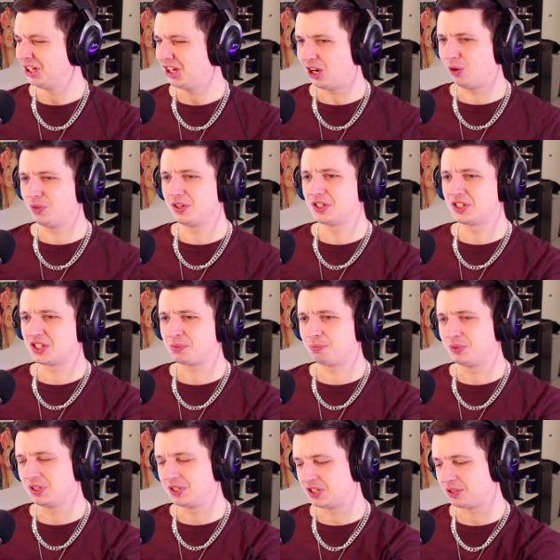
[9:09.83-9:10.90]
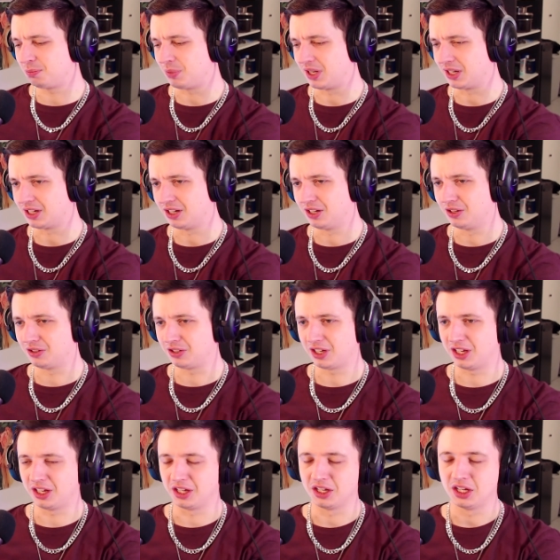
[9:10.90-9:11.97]
Oh, this is this is Bekah.
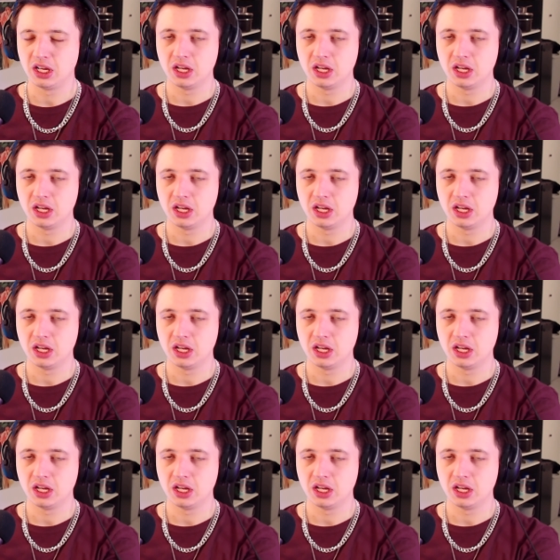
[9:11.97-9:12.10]
Okay,